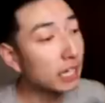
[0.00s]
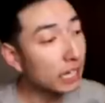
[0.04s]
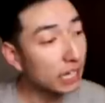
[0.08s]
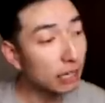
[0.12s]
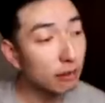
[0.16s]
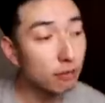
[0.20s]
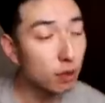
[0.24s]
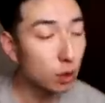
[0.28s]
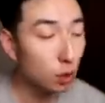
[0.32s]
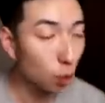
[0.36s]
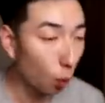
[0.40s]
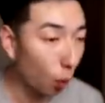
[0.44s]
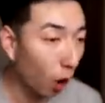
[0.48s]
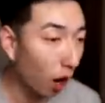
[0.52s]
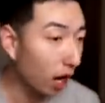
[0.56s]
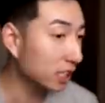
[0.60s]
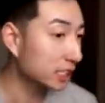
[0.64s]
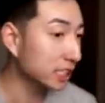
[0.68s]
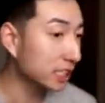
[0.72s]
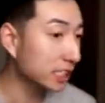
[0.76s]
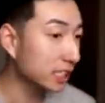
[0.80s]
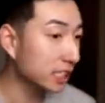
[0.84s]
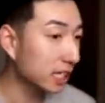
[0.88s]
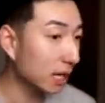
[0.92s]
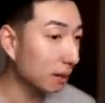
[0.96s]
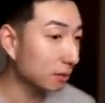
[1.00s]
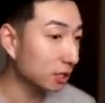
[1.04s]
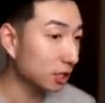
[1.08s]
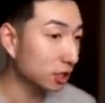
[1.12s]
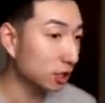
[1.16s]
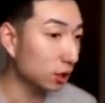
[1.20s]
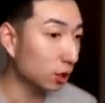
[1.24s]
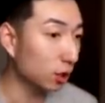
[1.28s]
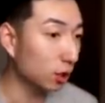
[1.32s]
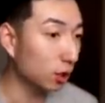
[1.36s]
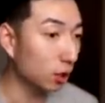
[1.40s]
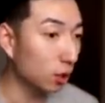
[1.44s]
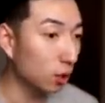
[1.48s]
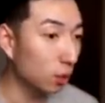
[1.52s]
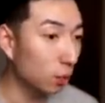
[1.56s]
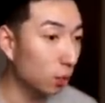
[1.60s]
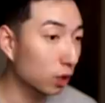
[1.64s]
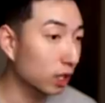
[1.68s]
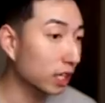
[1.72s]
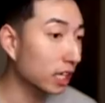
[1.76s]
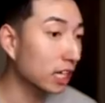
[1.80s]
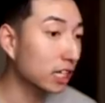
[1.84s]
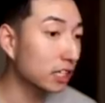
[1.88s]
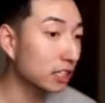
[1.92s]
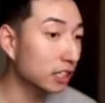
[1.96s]
even watch this episode,
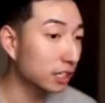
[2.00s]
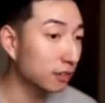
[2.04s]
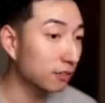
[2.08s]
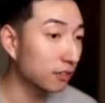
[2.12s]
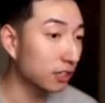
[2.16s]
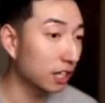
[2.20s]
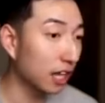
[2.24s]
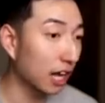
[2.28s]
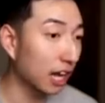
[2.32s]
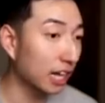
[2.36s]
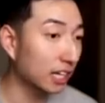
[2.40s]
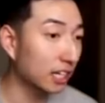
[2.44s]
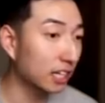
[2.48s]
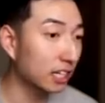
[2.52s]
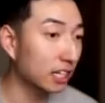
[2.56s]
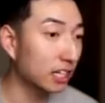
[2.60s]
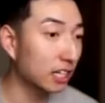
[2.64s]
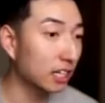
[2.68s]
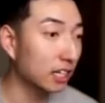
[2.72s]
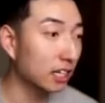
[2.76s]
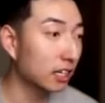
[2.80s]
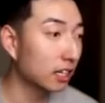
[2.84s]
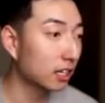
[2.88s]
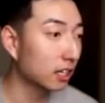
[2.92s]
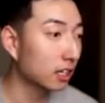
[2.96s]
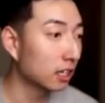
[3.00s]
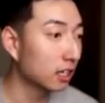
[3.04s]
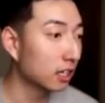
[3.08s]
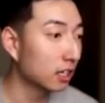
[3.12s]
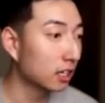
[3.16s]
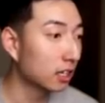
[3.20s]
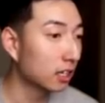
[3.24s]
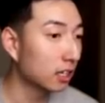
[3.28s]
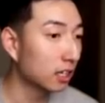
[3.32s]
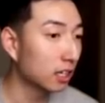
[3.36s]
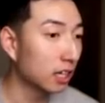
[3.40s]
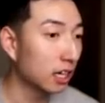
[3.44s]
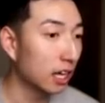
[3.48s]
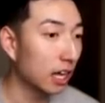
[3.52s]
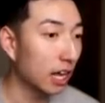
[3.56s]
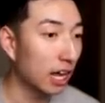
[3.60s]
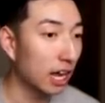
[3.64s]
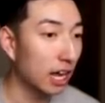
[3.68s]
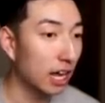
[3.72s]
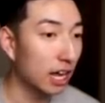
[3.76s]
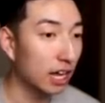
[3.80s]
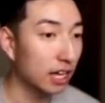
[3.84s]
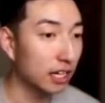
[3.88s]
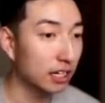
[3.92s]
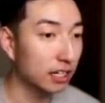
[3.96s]
we're gonna leave a like
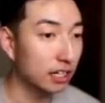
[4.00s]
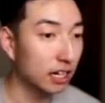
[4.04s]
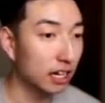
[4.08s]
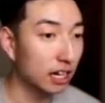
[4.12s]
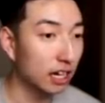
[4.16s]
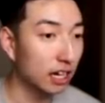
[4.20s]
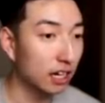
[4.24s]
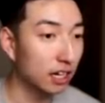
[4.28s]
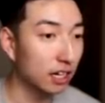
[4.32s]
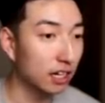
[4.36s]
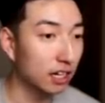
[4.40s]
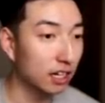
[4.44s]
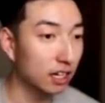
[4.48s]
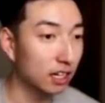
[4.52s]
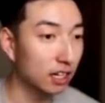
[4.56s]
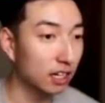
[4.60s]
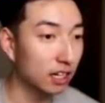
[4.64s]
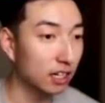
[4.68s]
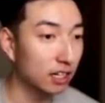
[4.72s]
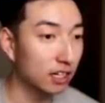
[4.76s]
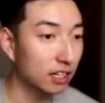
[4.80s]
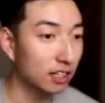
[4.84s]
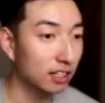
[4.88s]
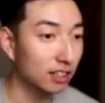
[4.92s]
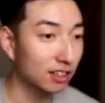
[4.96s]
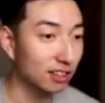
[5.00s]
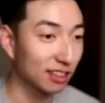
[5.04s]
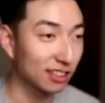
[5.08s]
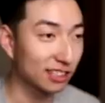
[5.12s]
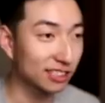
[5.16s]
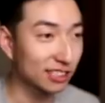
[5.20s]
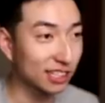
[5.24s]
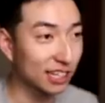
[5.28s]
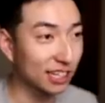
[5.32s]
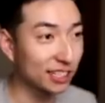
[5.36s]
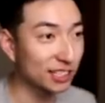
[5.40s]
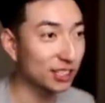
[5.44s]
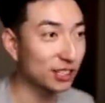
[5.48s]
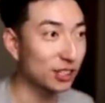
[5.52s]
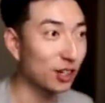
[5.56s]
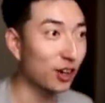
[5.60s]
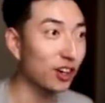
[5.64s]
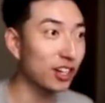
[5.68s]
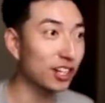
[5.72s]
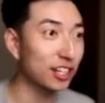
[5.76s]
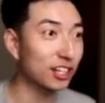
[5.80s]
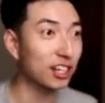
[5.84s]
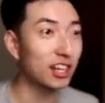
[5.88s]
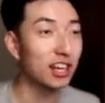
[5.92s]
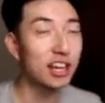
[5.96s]
and let's get
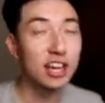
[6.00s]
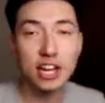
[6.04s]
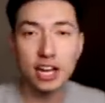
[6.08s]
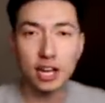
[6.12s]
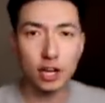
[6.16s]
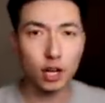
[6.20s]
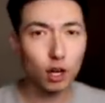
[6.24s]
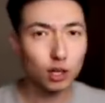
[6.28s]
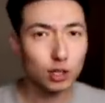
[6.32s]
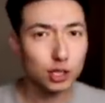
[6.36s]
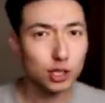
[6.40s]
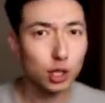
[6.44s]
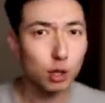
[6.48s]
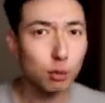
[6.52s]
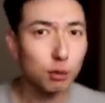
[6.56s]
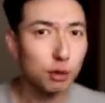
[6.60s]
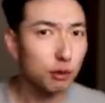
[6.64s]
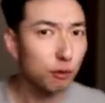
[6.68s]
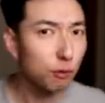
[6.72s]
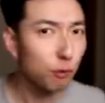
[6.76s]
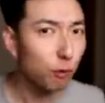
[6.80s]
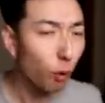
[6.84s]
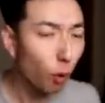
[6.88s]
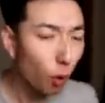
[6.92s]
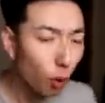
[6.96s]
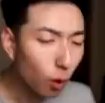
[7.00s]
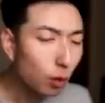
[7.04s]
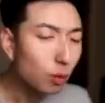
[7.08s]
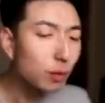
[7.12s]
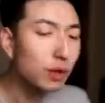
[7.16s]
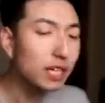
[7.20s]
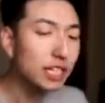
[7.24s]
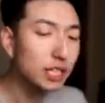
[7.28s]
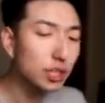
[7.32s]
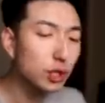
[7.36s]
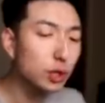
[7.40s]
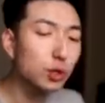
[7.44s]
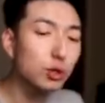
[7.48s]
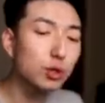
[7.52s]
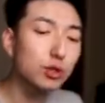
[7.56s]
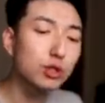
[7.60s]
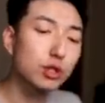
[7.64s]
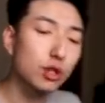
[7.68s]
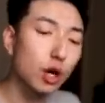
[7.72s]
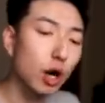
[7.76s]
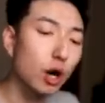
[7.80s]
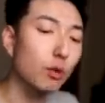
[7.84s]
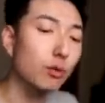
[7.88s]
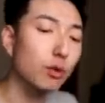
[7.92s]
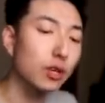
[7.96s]
started. And also, before we do
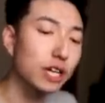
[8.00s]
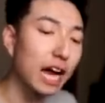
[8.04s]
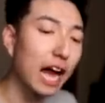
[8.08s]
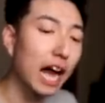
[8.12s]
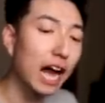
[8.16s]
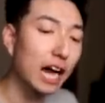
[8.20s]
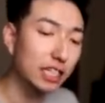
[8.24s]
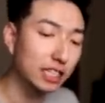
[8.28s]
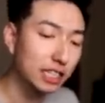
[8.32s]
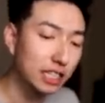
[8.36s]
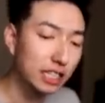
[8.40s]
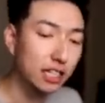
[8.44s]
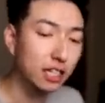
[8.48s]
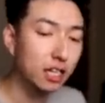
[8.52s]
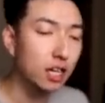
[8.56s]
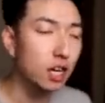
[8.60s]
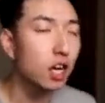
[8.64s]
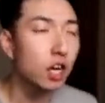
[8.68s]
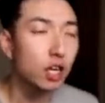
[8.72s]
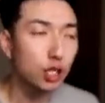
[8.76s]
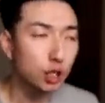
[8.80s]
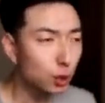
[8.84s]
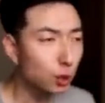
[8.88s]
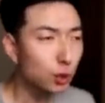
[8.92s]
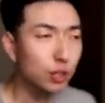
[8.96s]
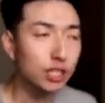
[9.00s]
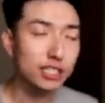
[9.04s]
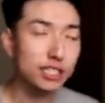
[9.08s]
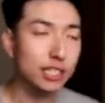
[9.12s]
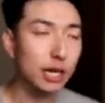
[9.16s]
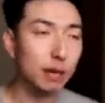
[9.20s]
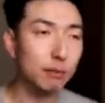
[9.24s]
start reacting to this